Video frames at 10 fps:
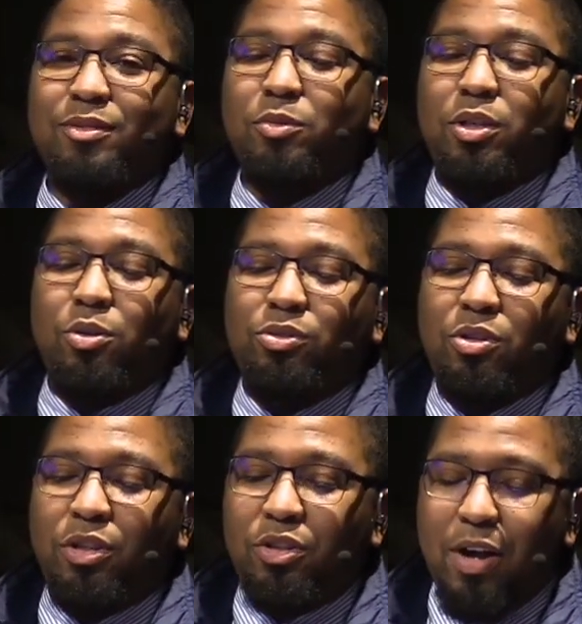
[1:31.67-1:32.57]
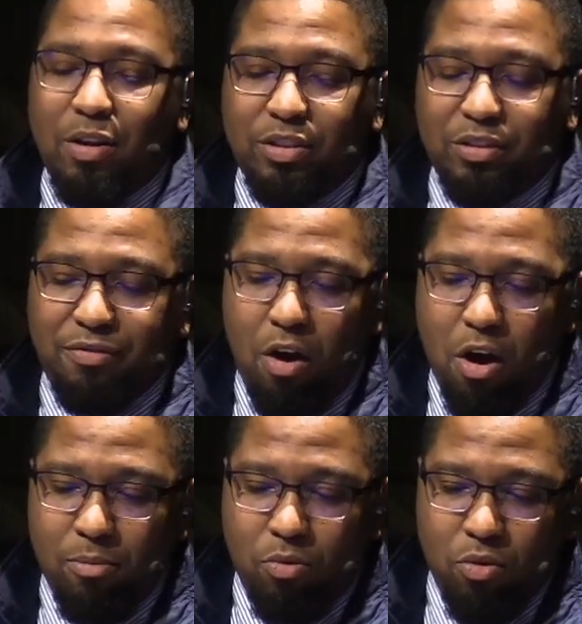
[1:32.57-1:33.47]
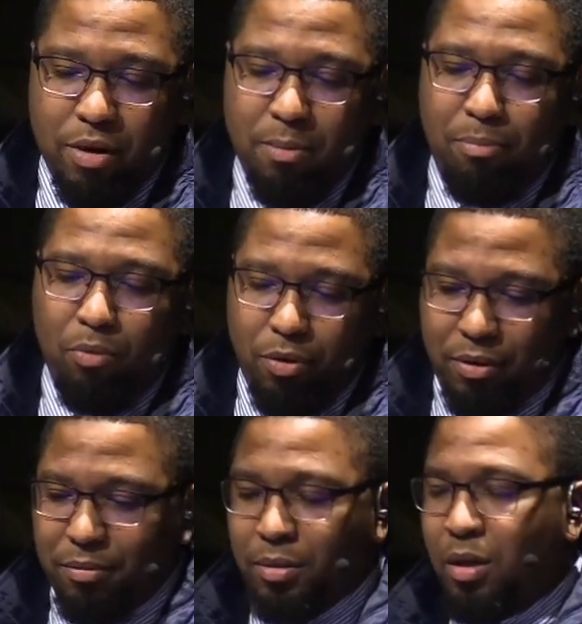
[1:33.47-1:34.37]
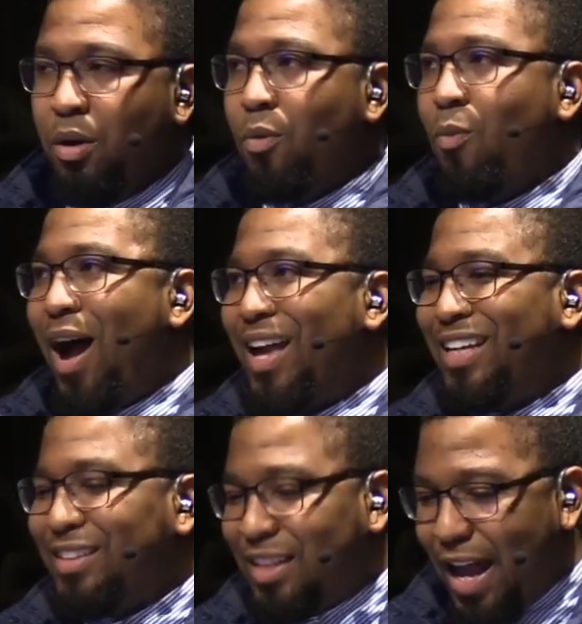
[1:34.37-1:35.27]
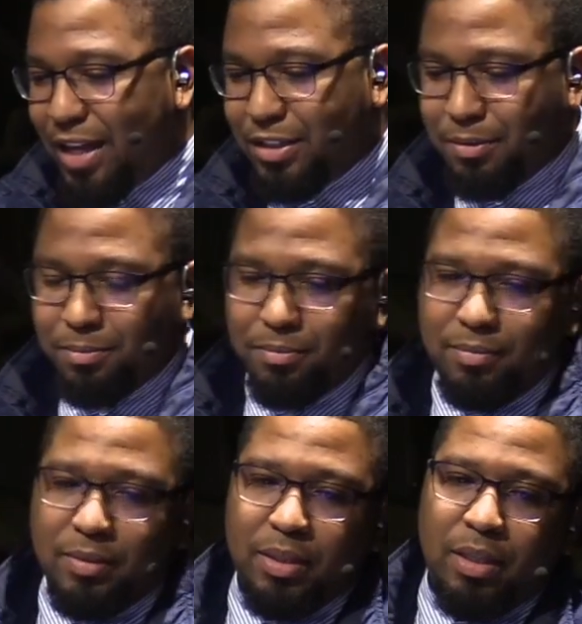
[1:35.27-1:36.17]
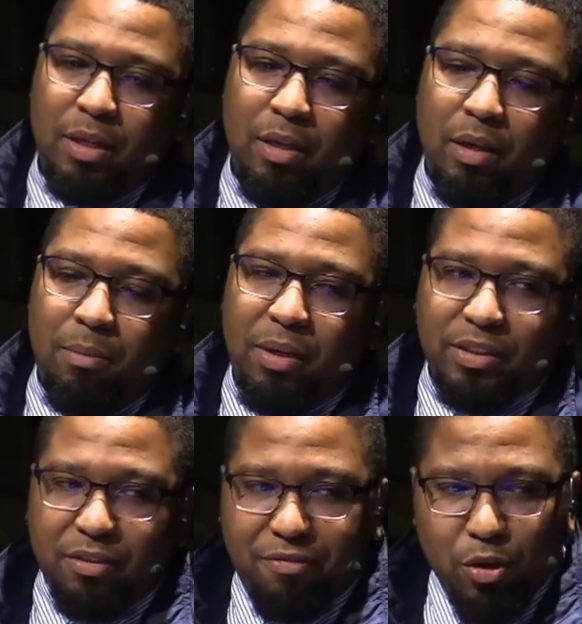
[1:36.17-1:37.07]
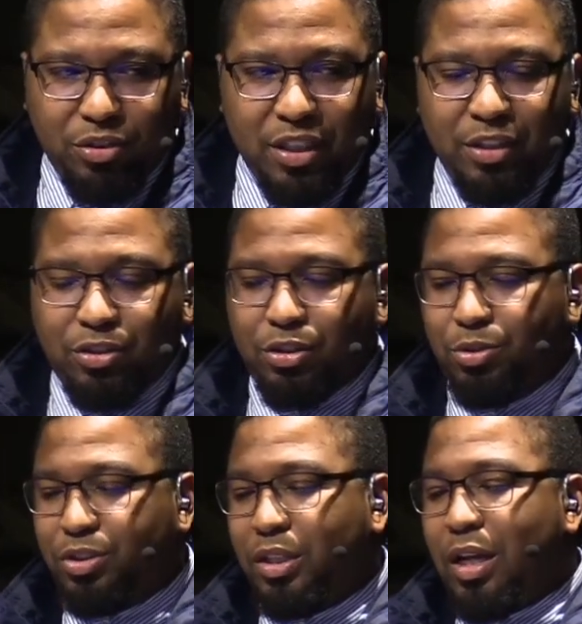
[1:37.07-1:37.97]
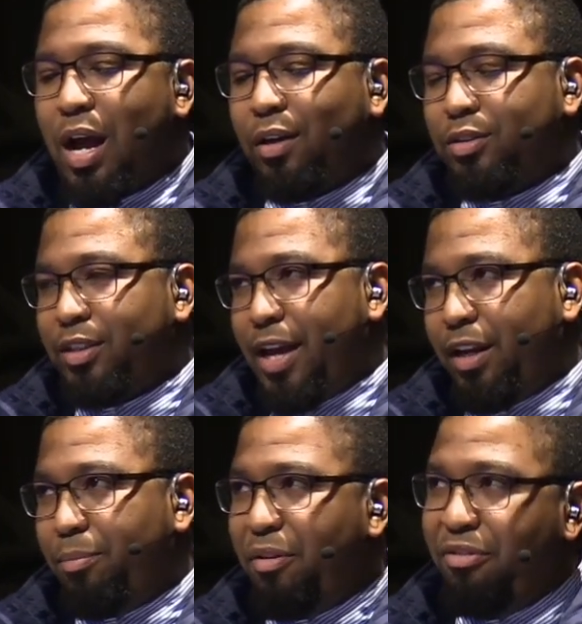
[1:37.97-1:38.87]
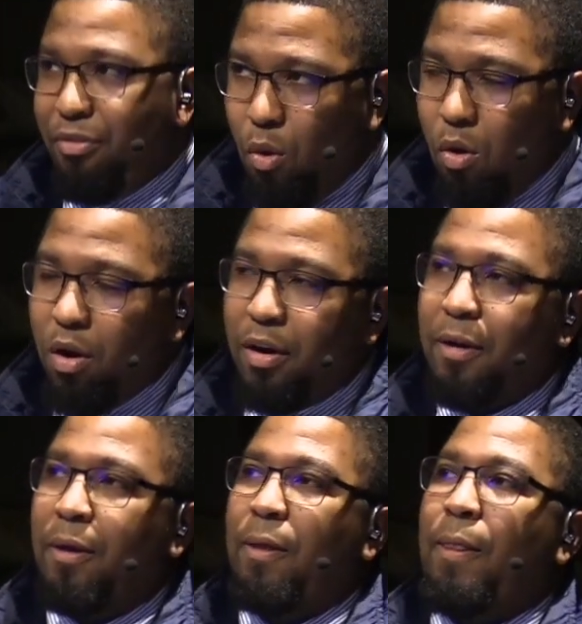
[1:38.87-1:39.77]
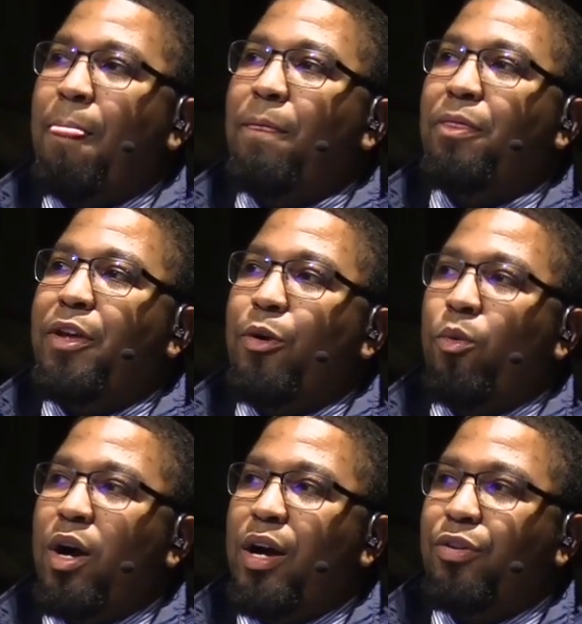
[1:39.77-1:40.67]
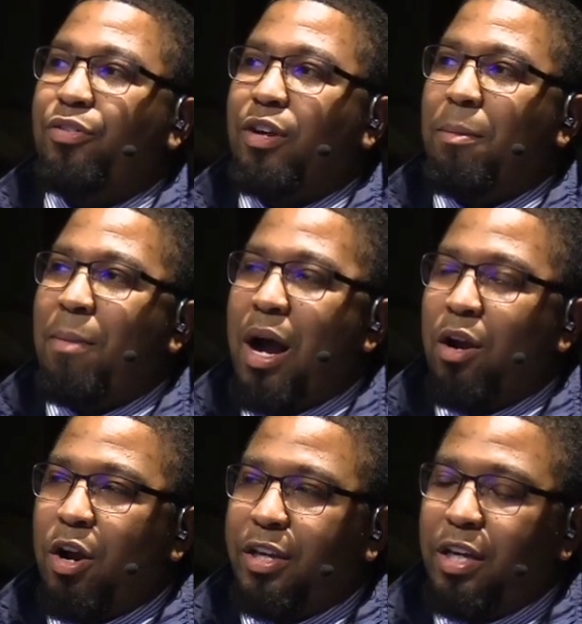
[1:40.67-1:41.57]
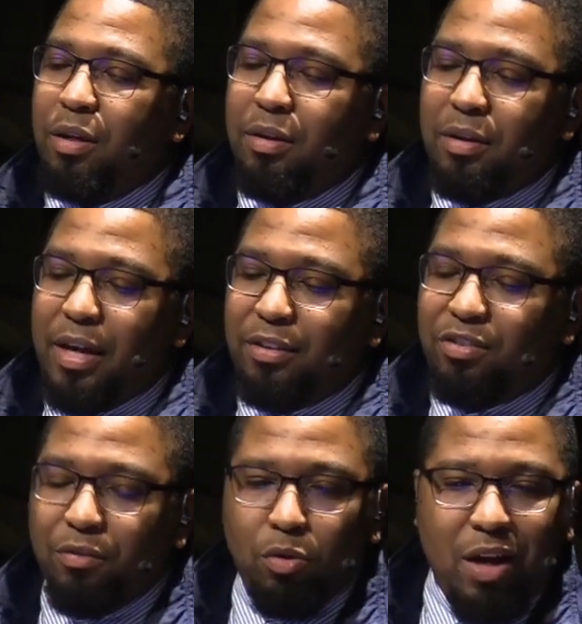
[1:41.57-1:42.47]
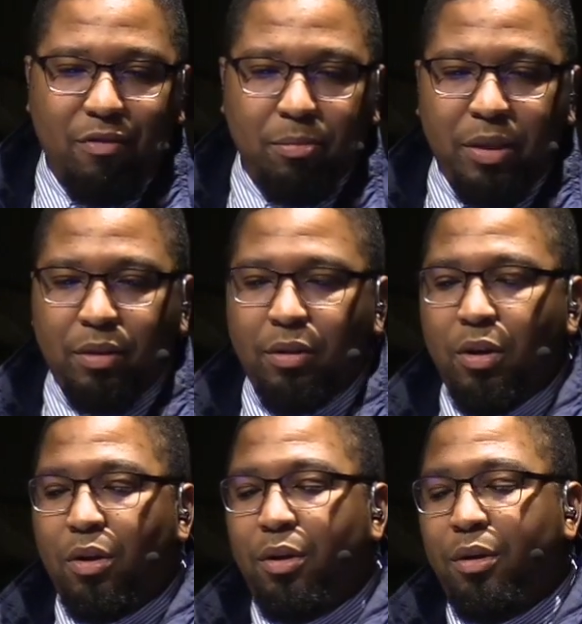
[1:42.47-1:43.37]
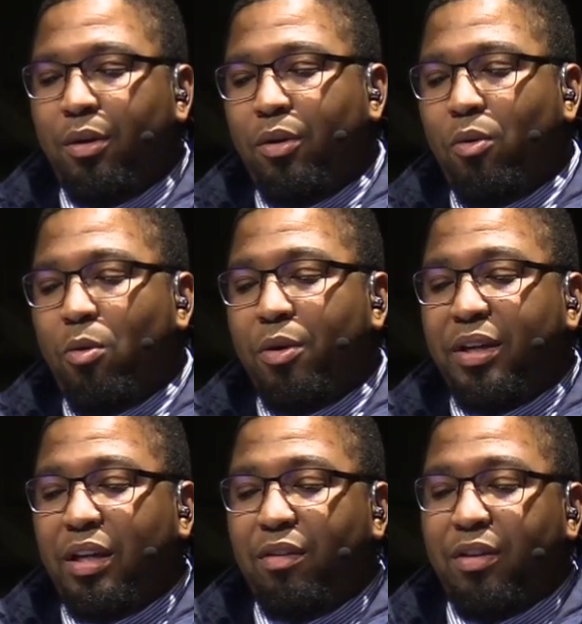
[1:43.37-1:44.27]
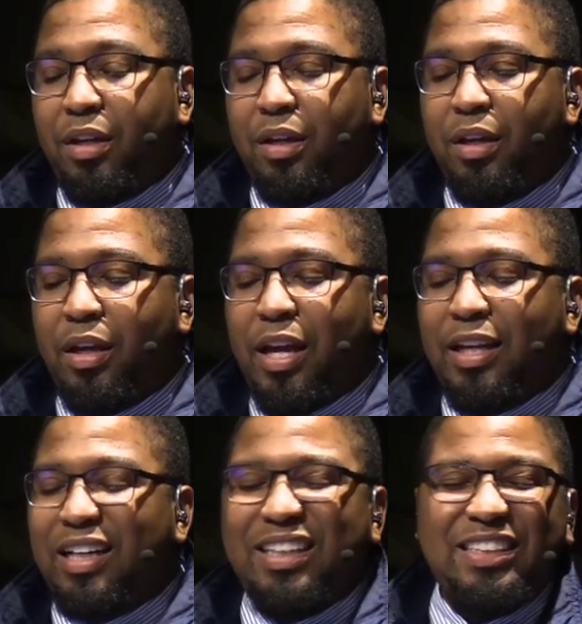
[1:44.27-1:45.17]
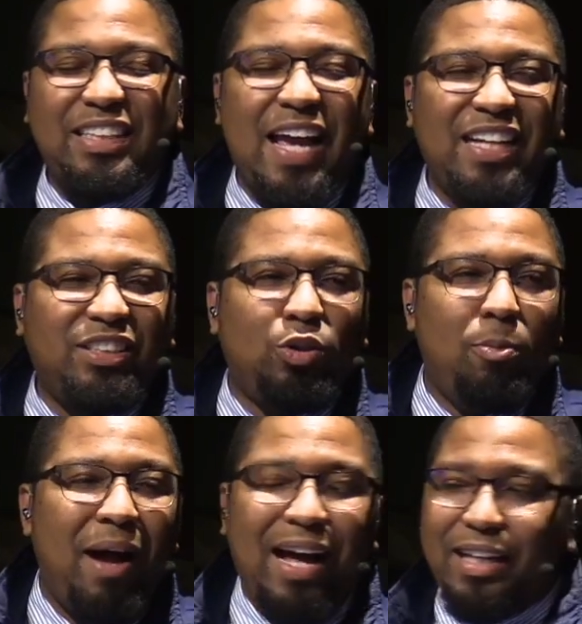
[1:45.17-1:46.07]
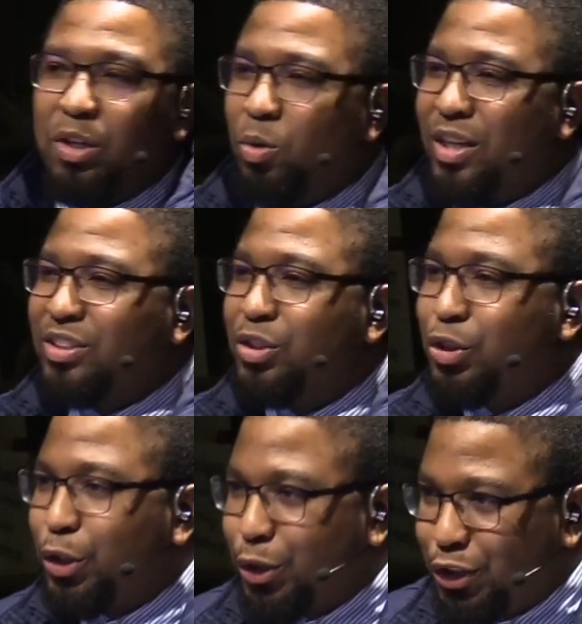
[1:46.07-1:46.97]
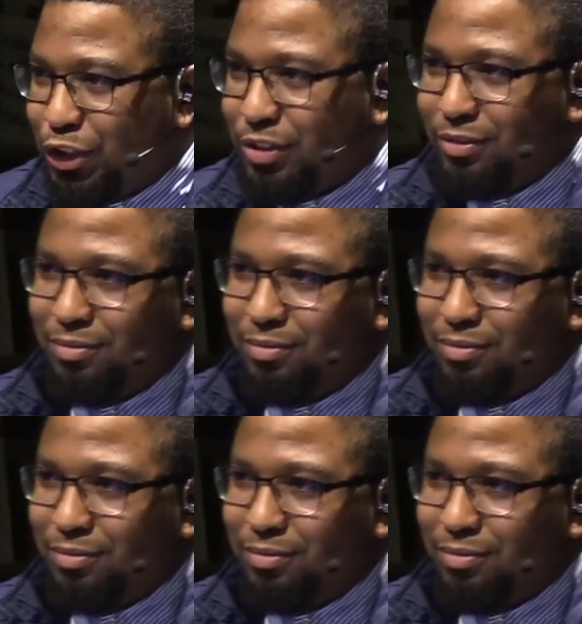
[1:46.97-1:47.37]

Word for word: What goes on in your house is far more important. Why is that? Because the first institution that God created, before there was a monarchy, a civil government, or even an ecclesiastical body known as the church.